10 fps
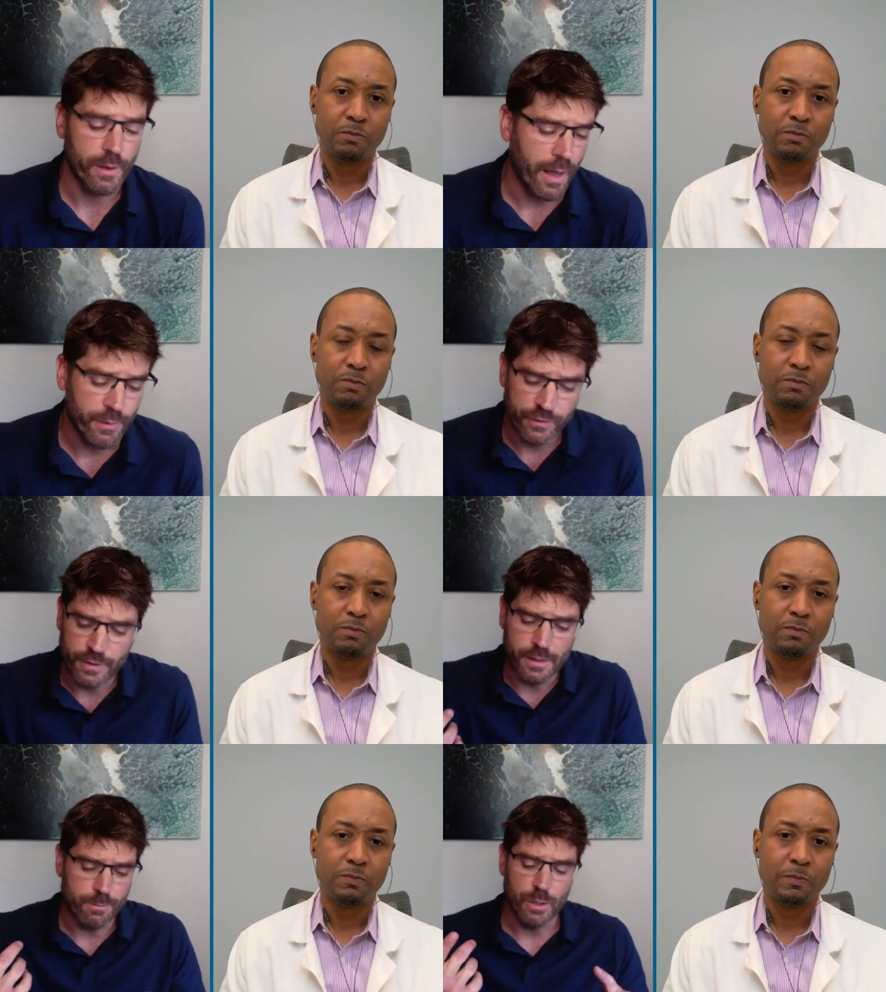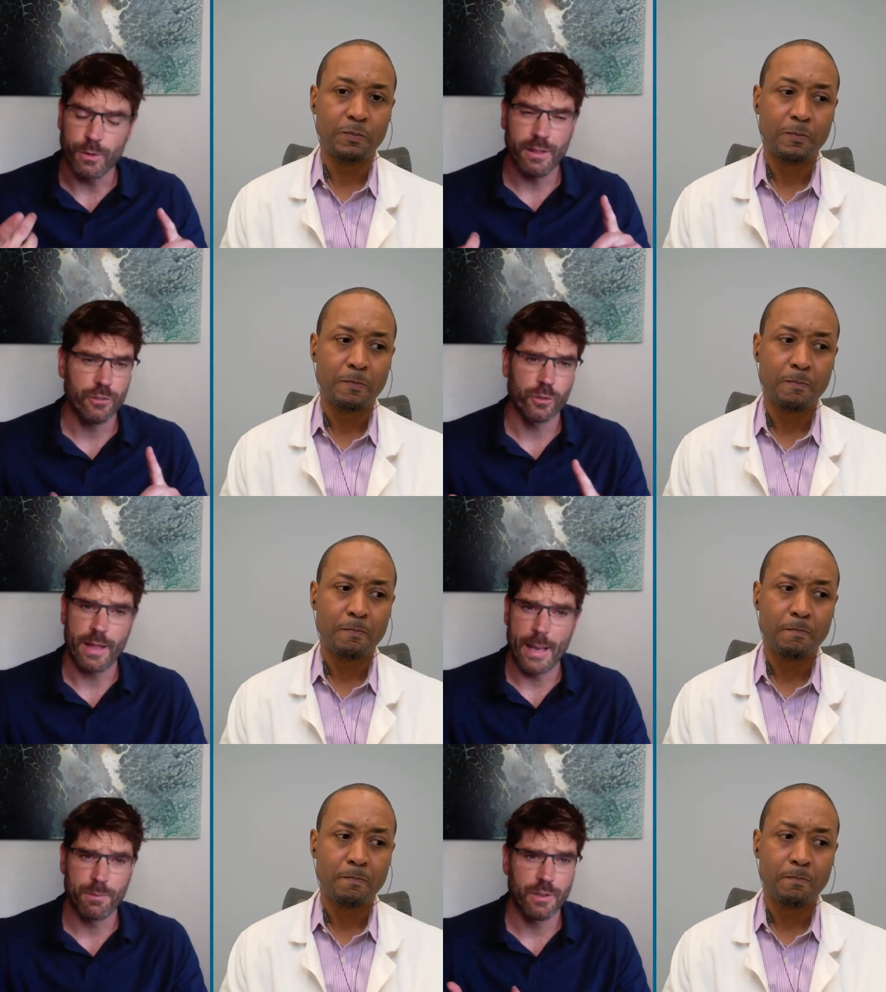Speaker 1: it, obviously, you know, you can get
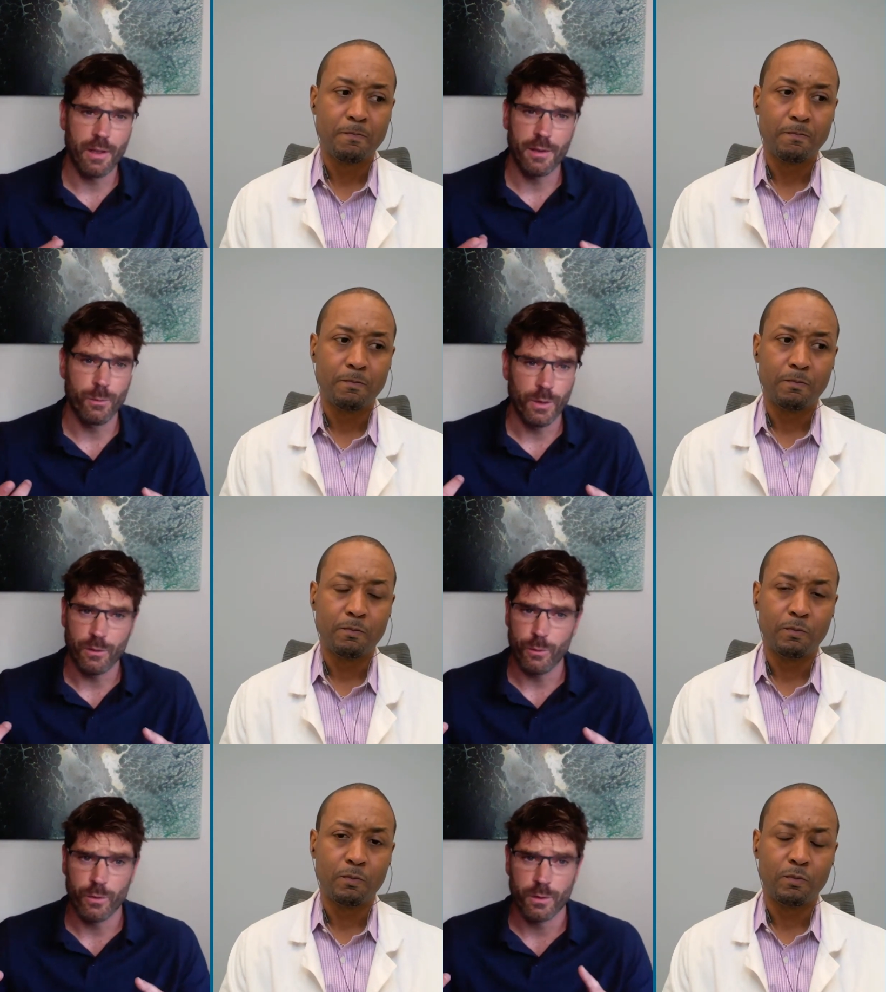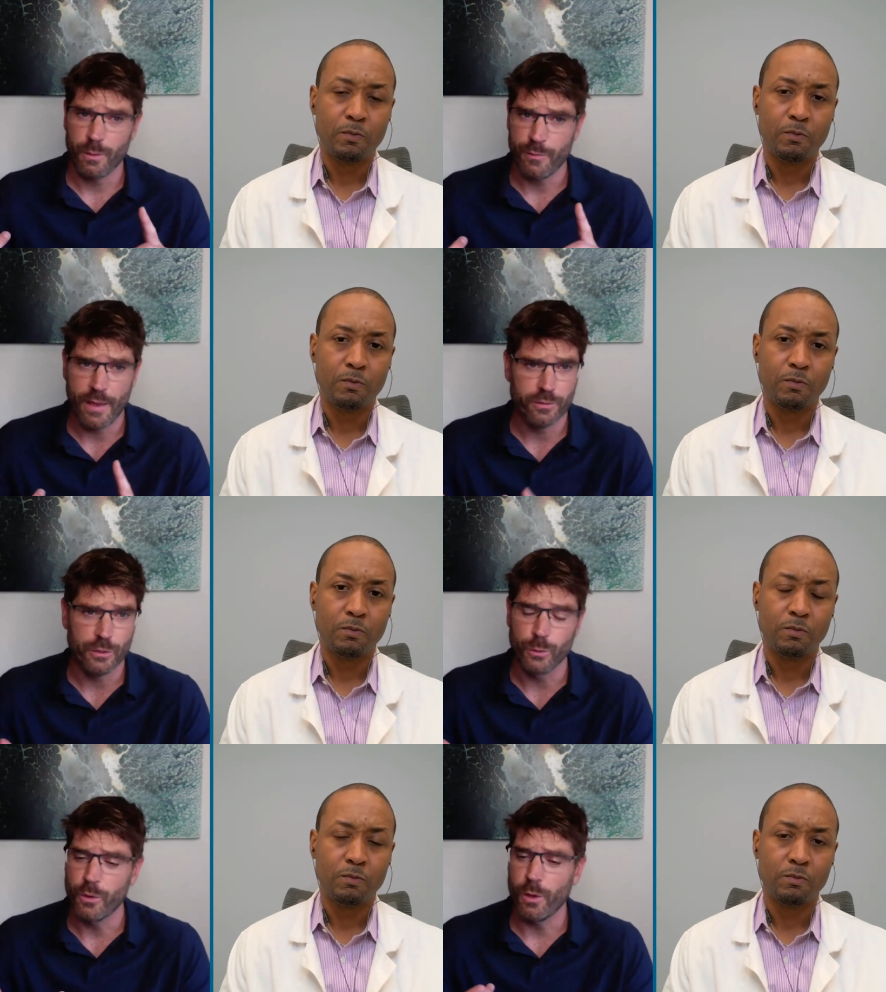your labs done. We can do the the
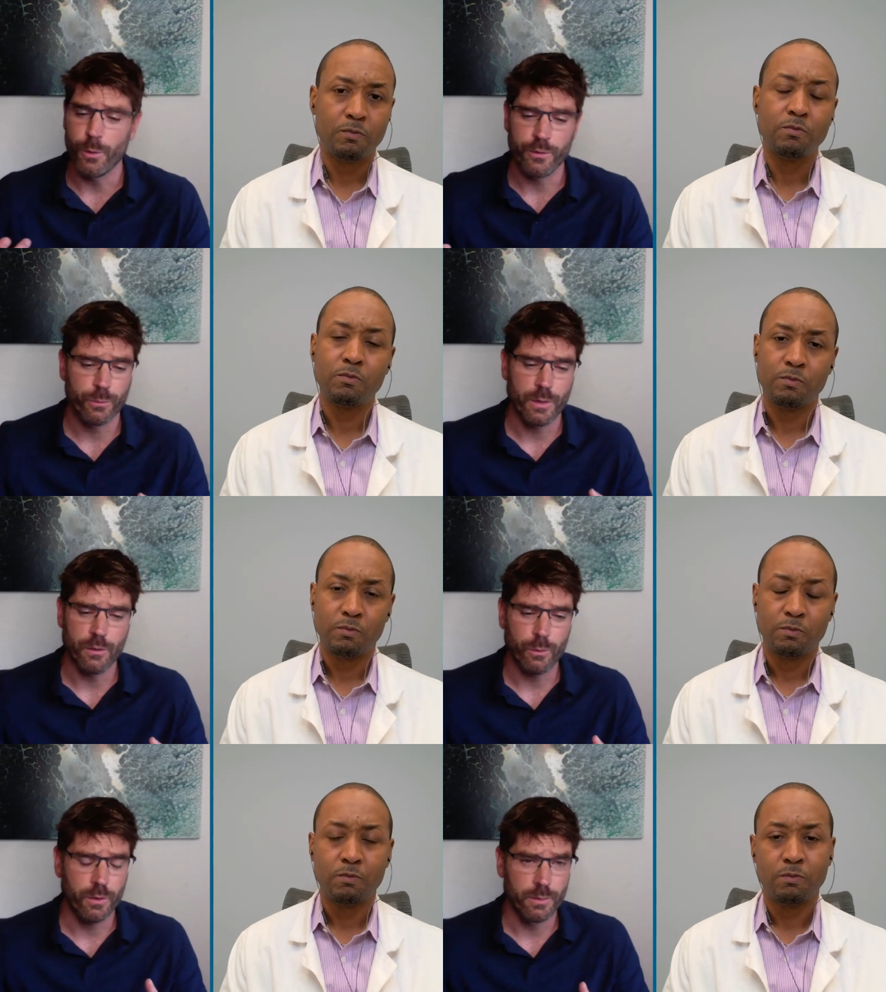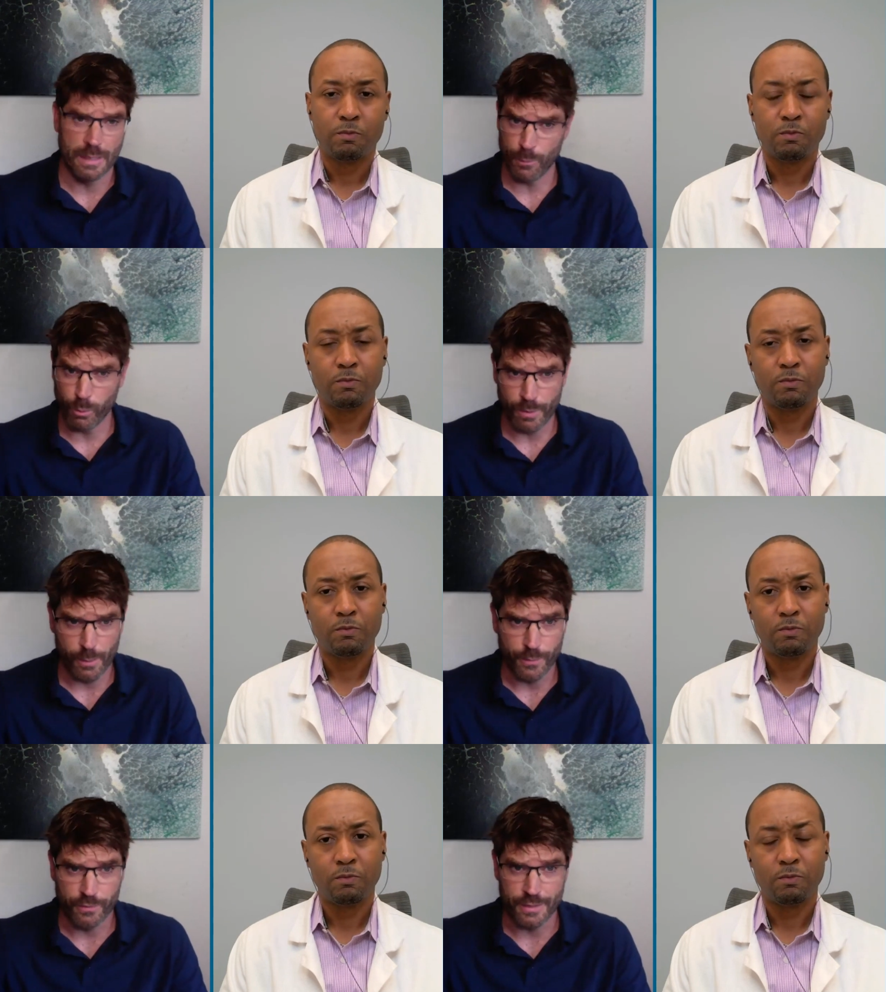fasting glucose. We can do the
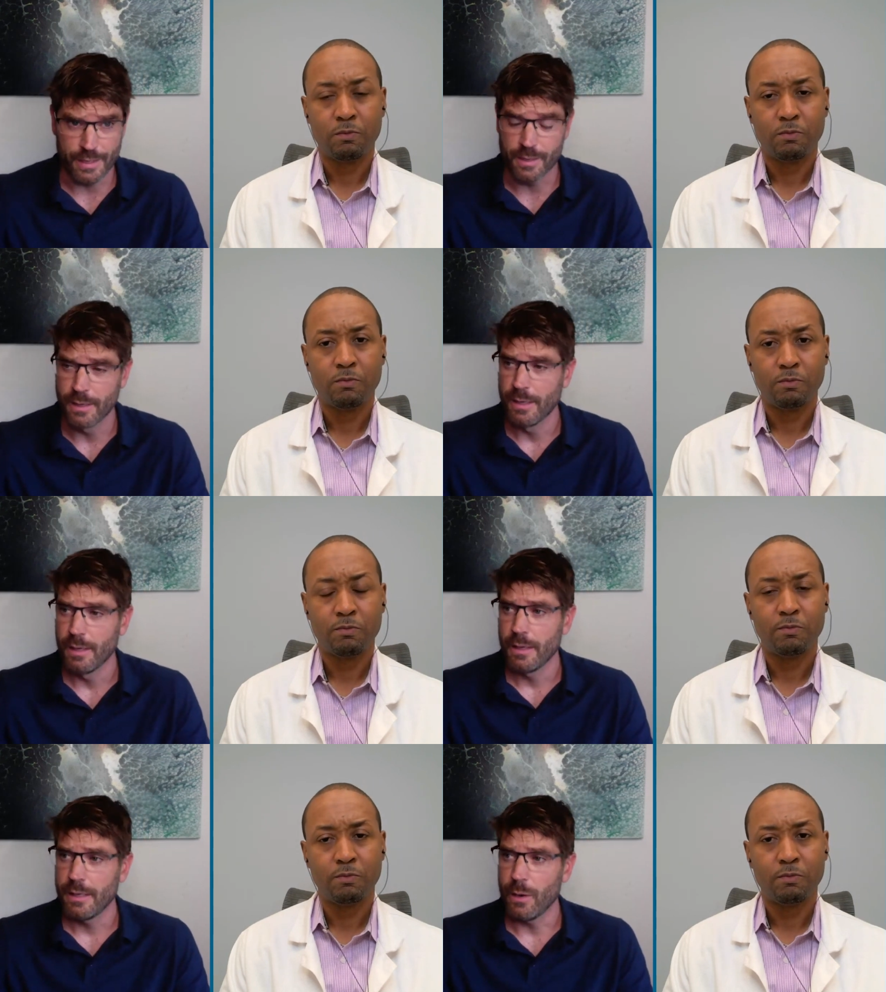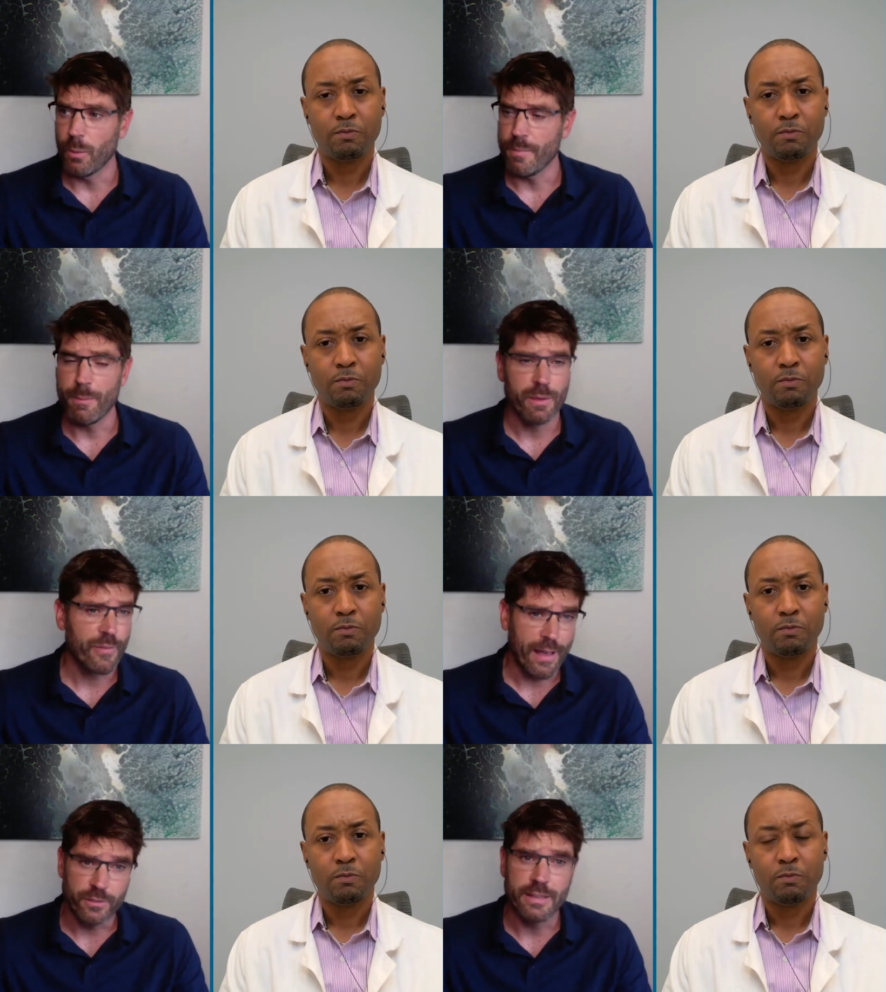hemoglobin A1C. You know, maybe
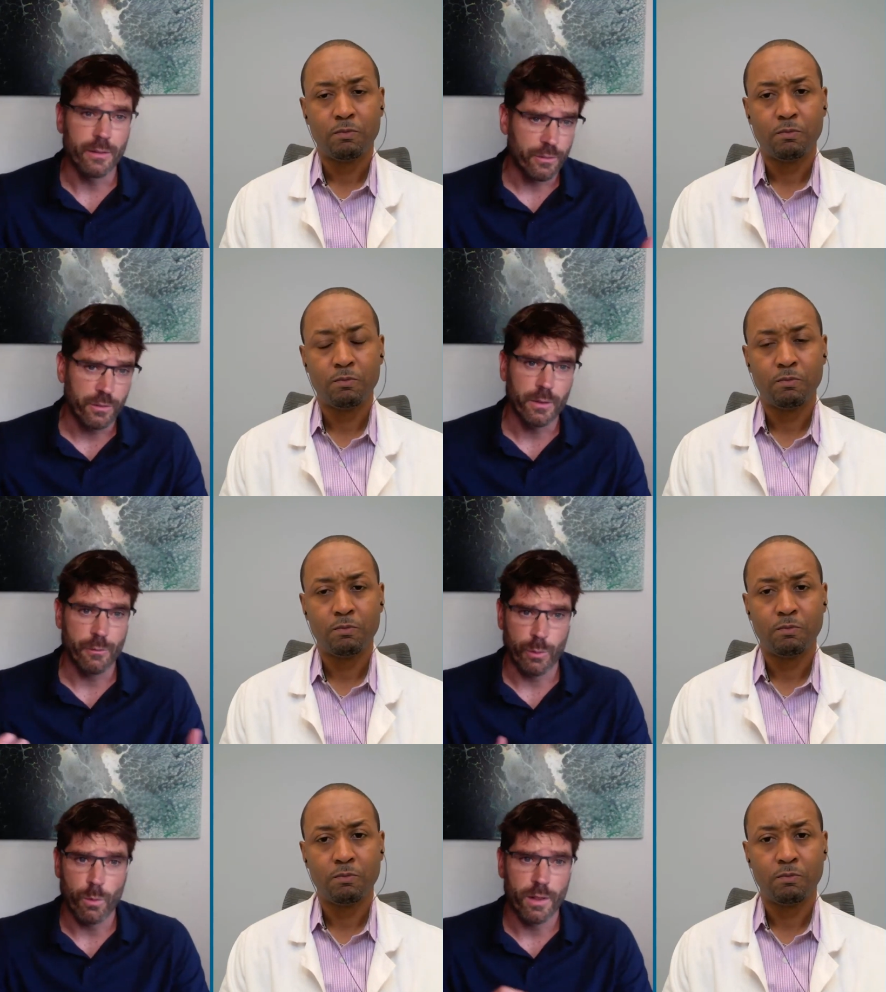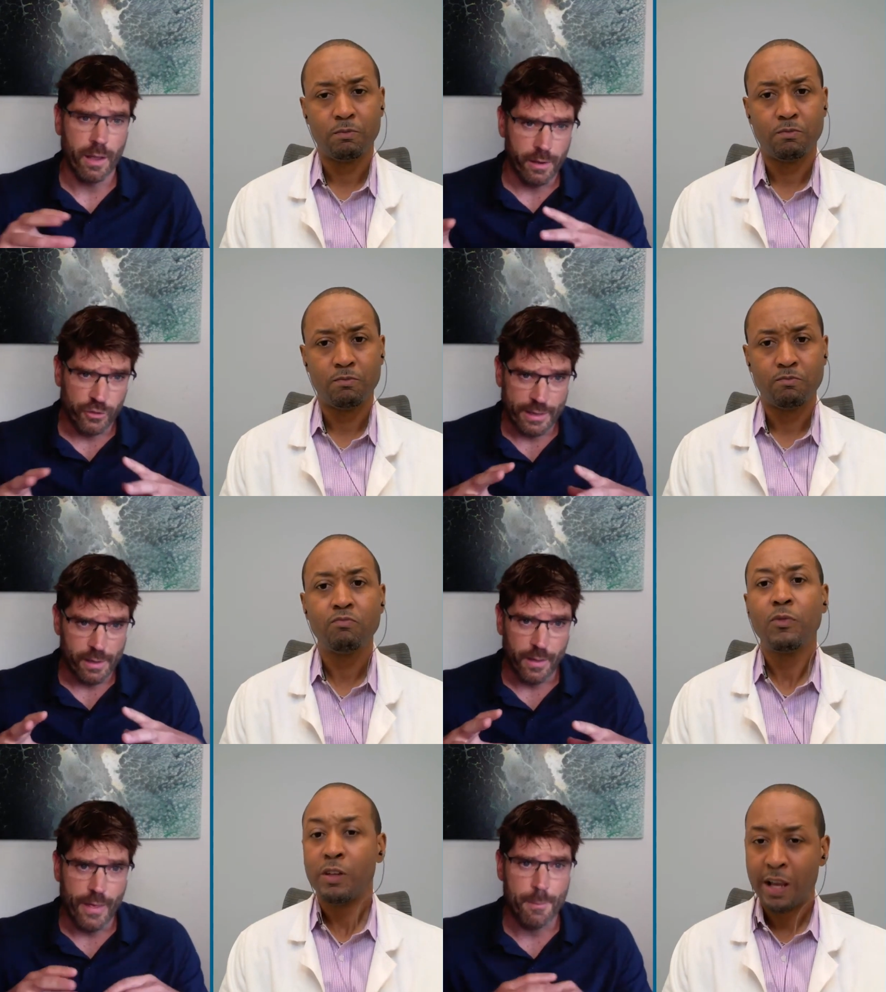a fasting insulin if we want to kind of
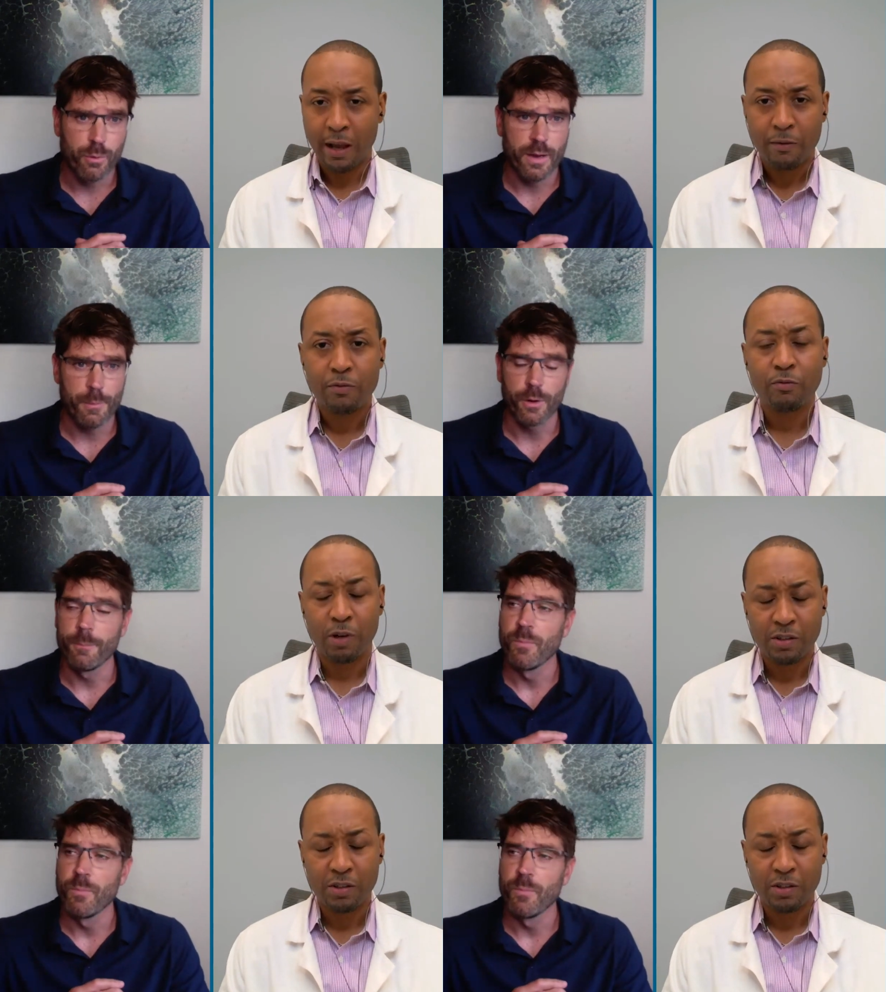check in on that yeah, parameter.